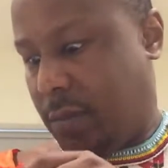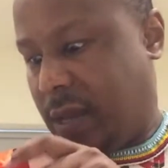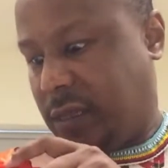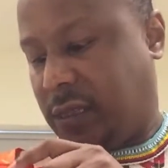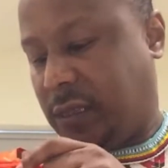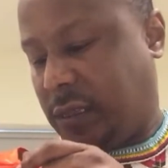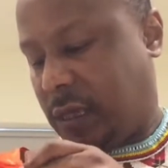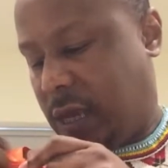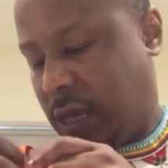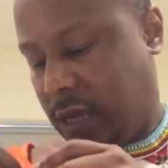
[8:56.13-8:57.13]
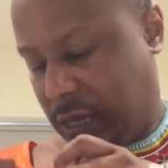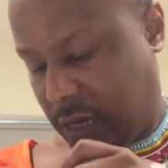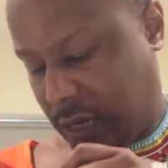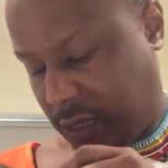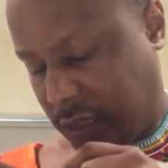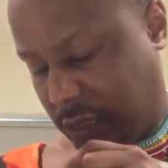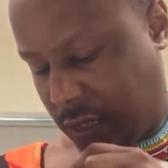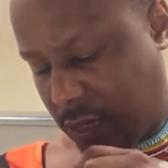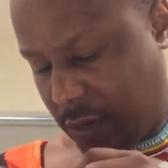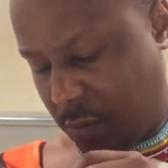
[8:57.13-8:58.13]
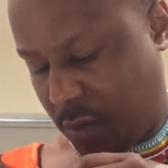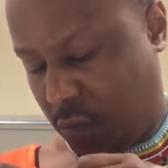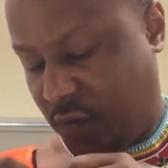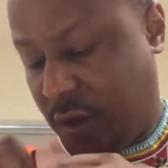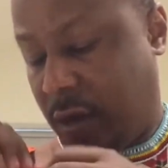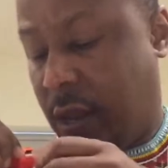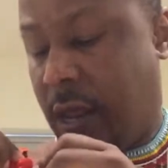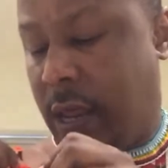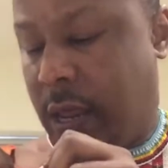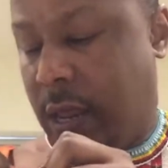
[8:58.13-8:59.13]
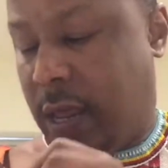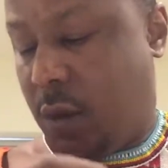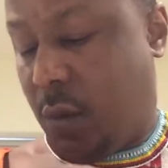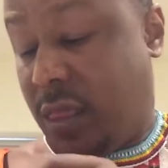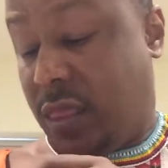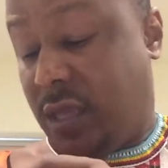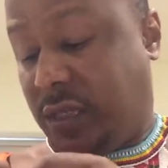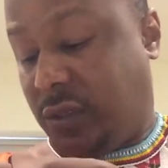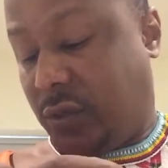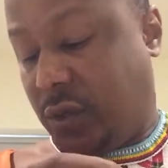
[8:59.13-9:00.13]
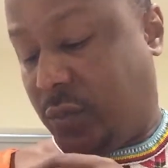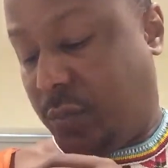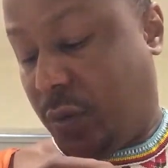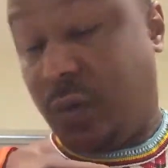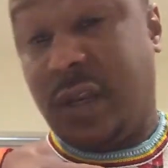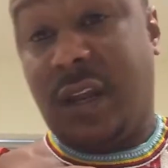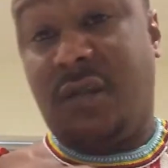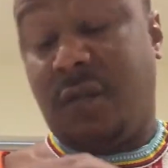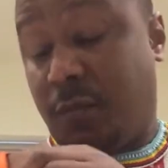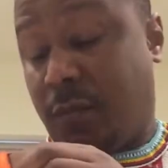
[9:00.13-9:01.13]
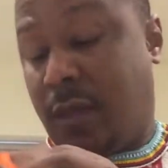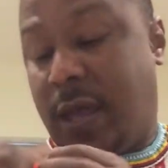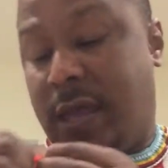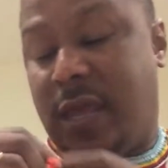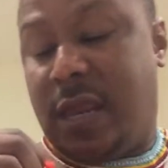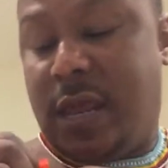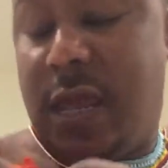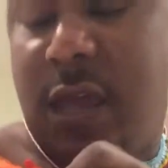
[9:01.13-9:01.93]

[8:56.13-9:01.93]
places, I think actually anyway, this is going to be good enough. And then